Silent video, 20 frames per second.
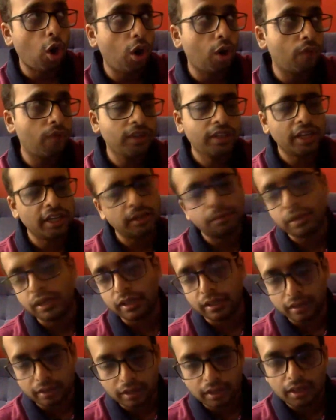or with
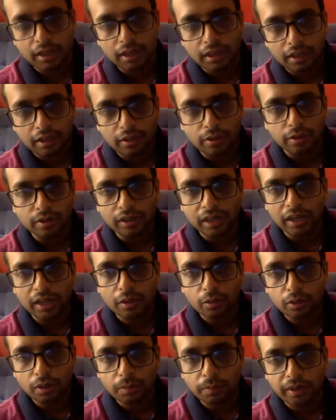enmity?
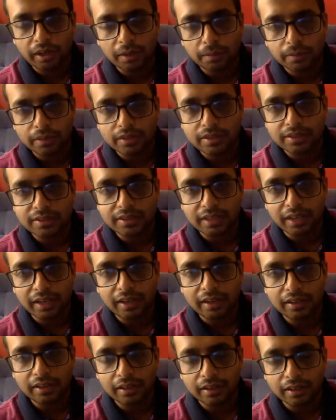That will pretty much
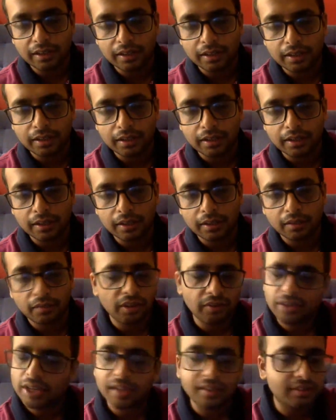decide the
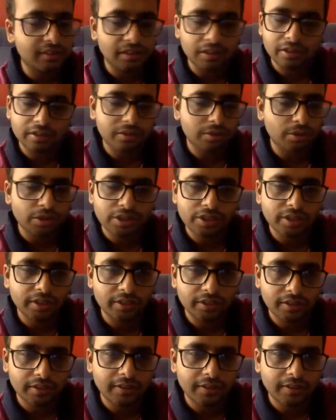way we answer this question.